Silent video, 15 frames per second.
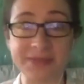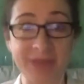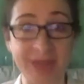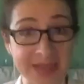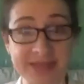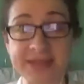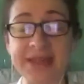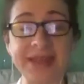
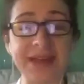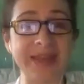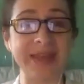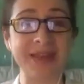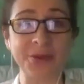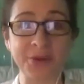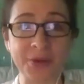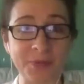
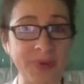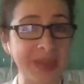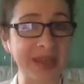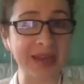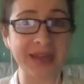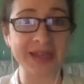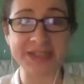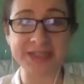fascinating and
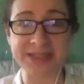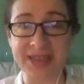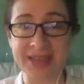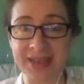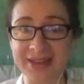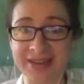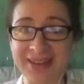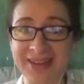gripping, and I just can't